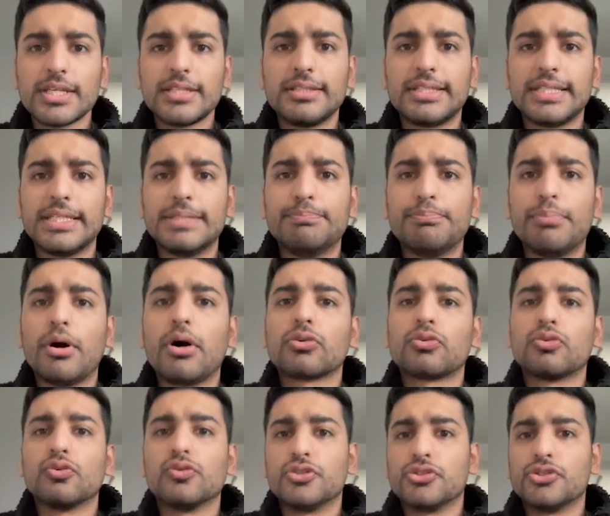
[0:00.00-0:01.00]
the bot
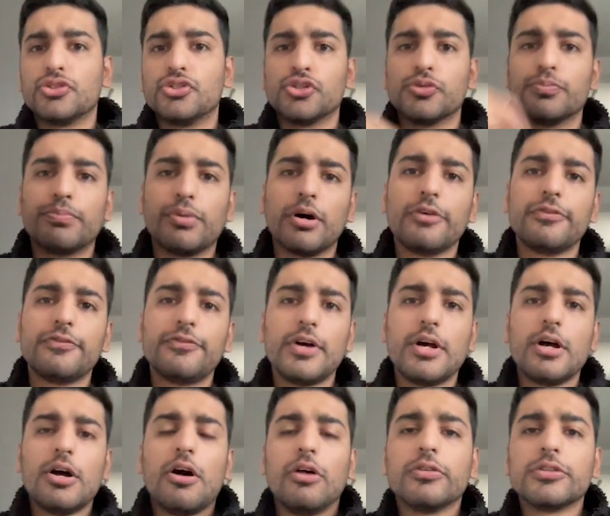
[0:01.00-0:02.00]
could just jump off.
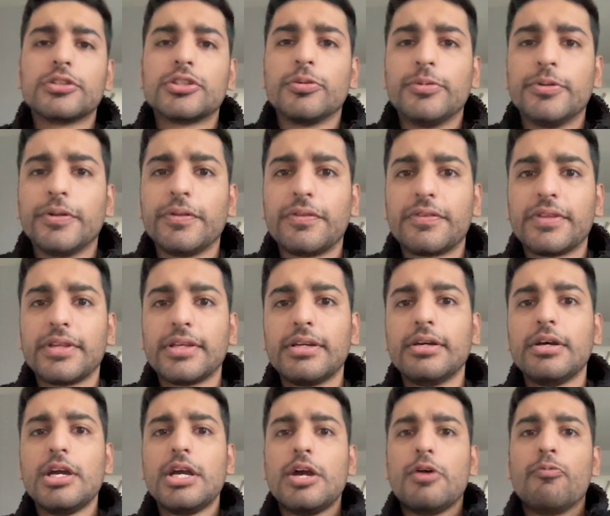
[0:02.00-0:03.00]
Also, another thing,
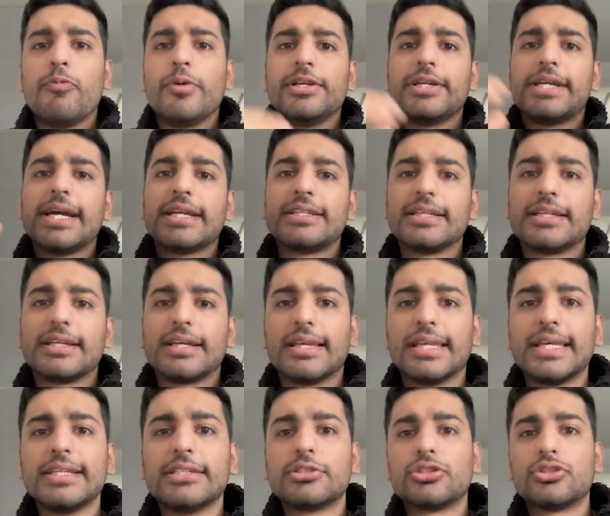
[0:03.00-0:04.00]
when you're getting
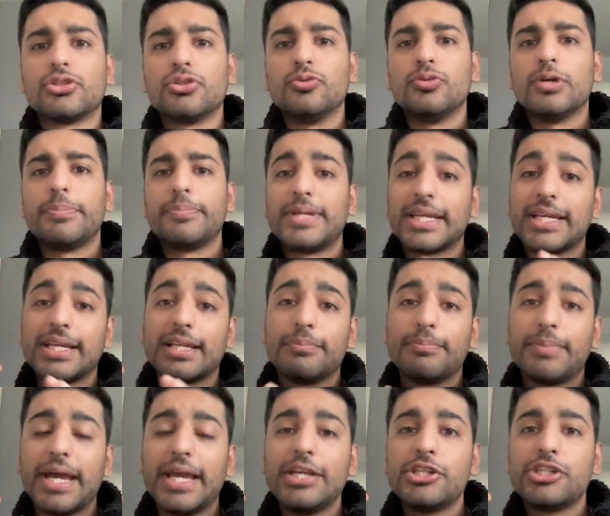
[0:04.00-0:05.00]
links to a particular
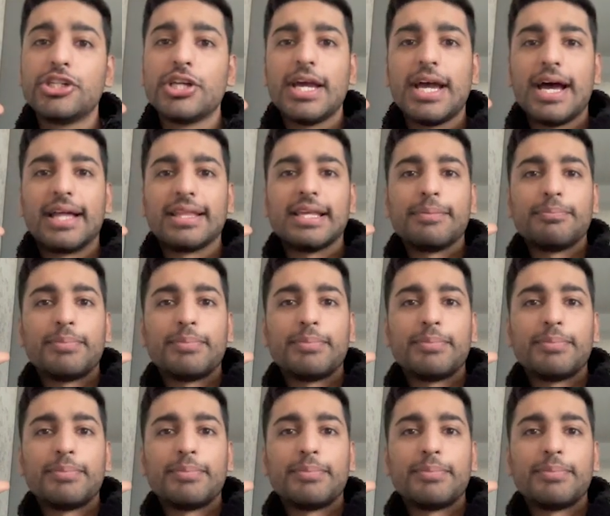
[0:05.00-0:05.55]
page and that